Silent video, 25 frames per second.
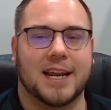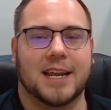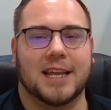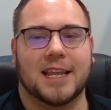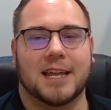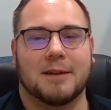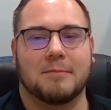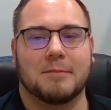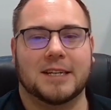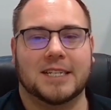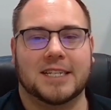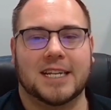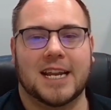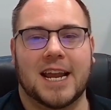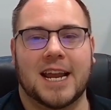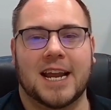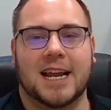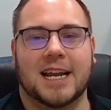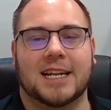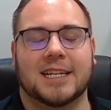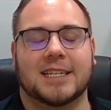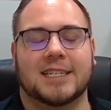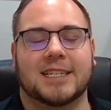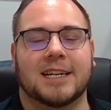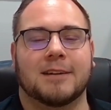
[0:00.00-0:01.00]
them as
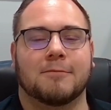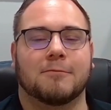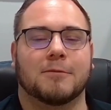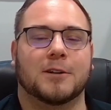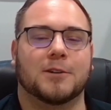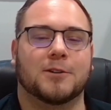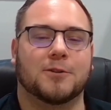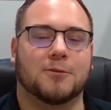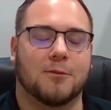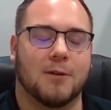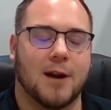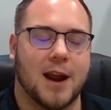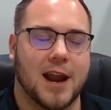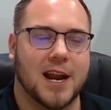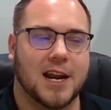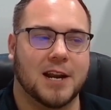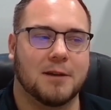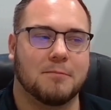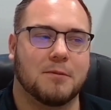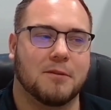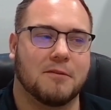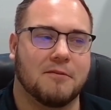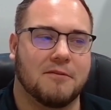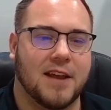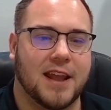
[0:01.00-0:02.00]
ads, and we're trying to
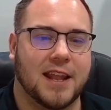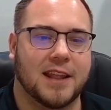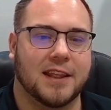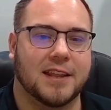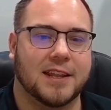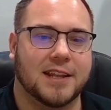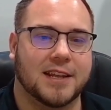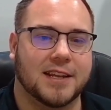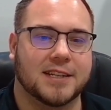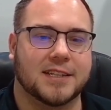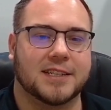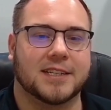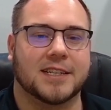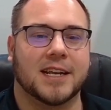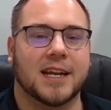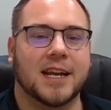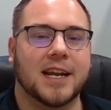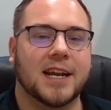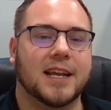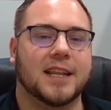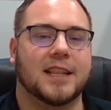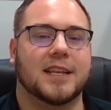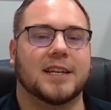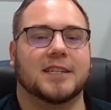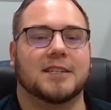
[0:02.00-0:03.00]
prevent this
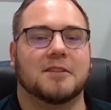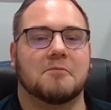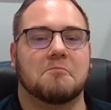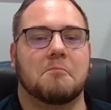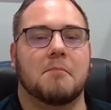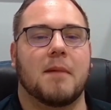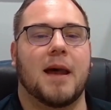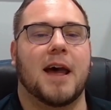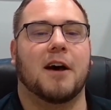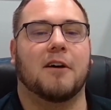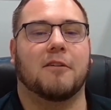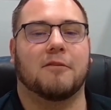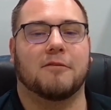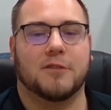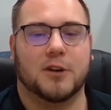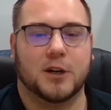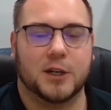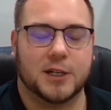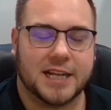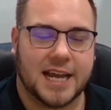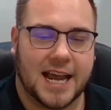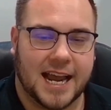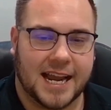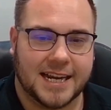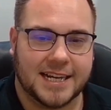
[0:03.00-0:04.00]

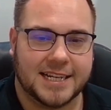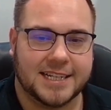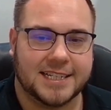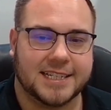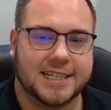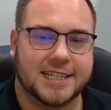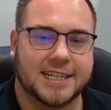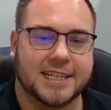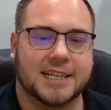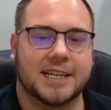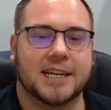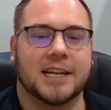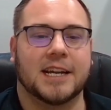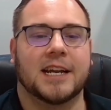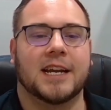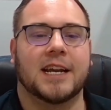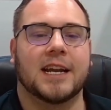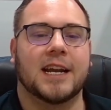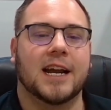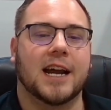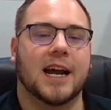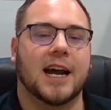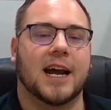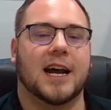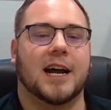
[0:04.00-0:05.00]
malvertising
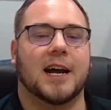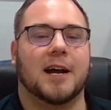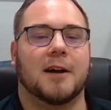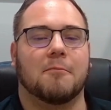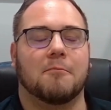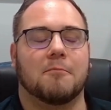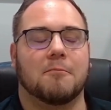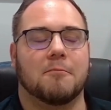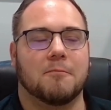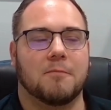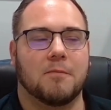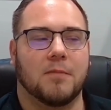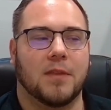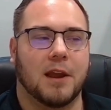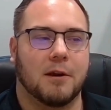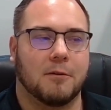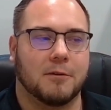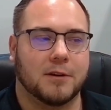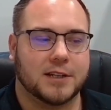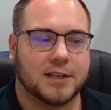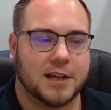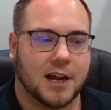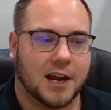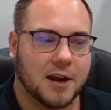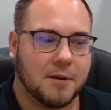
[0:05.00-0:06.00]
that we're
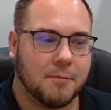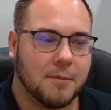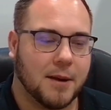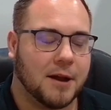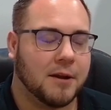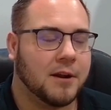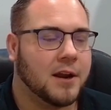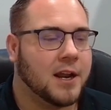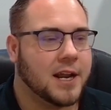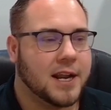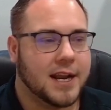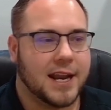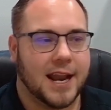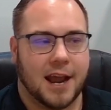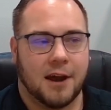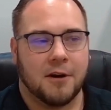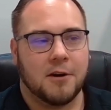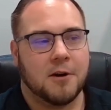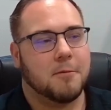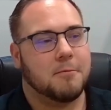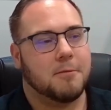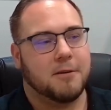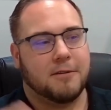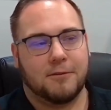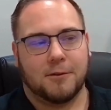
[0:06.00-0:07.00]
talking about. Now,
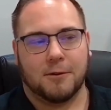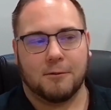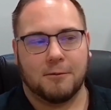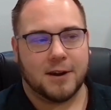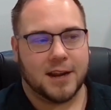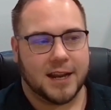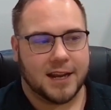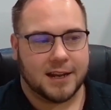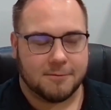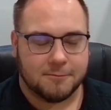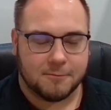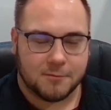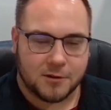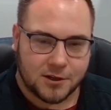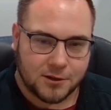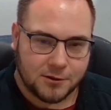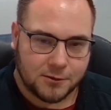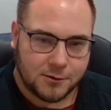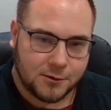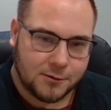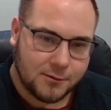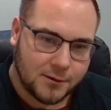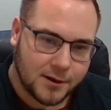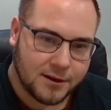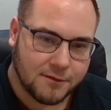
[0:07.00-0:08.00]
before we get
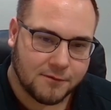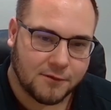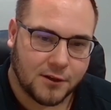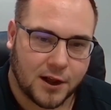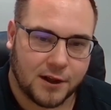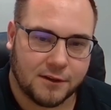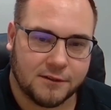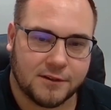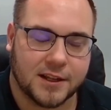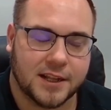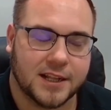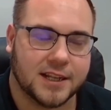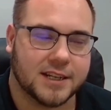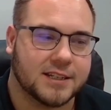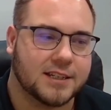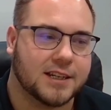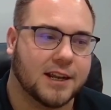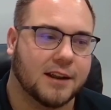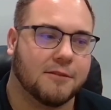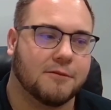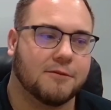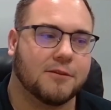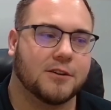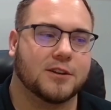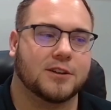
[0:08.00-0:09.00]
too involved in this
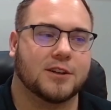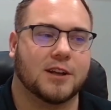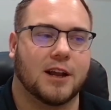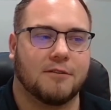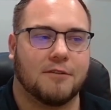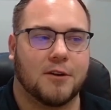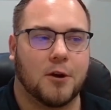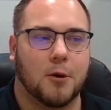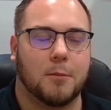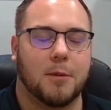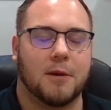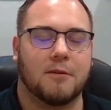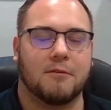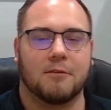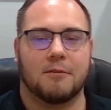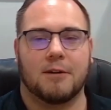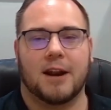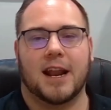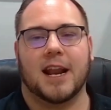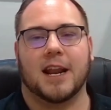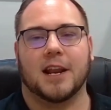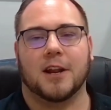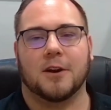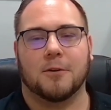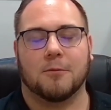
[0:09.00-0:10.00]
stuff, first off, I hope everyone
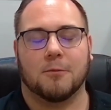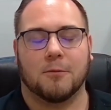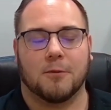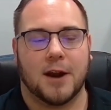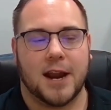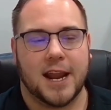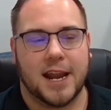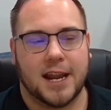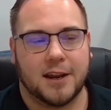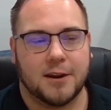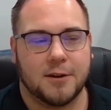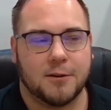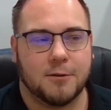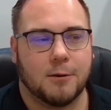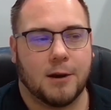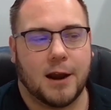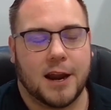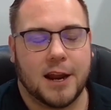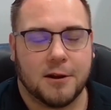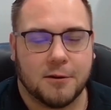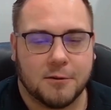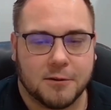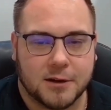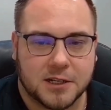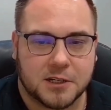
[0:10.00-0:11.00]
had a
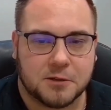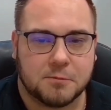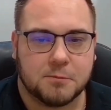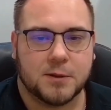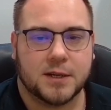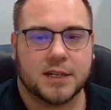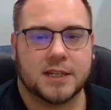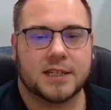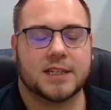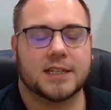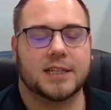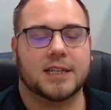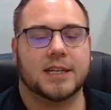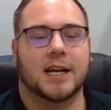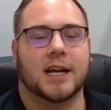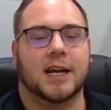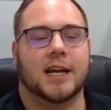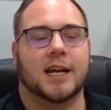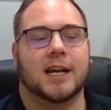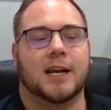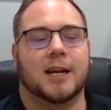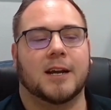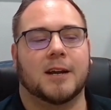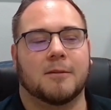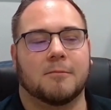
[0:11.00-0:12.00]
great Christmas,
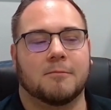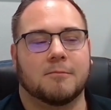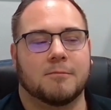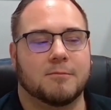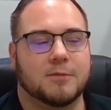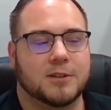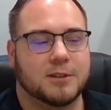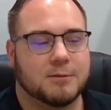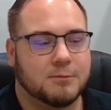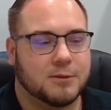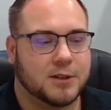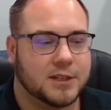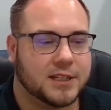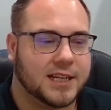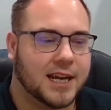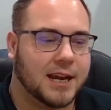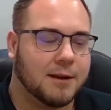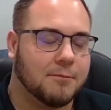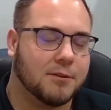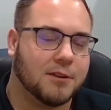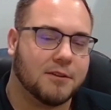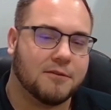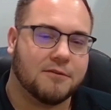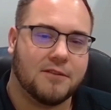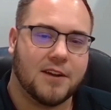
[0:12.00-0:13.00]
some good time
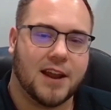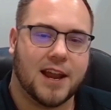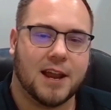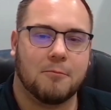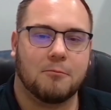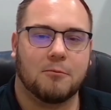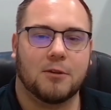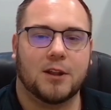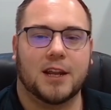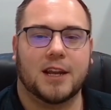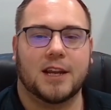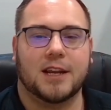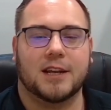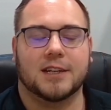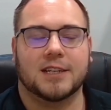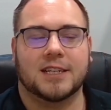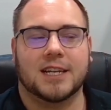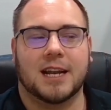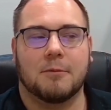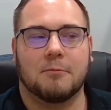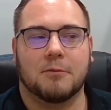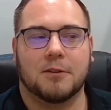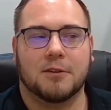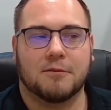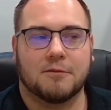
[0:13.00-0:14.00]
with their family, good
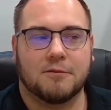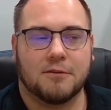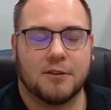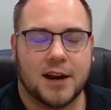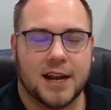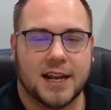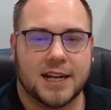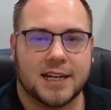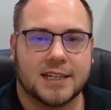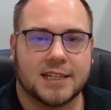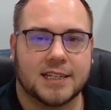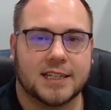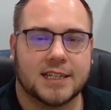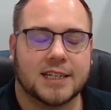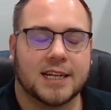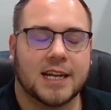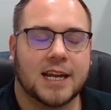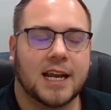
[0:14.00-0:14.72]
time with their friends.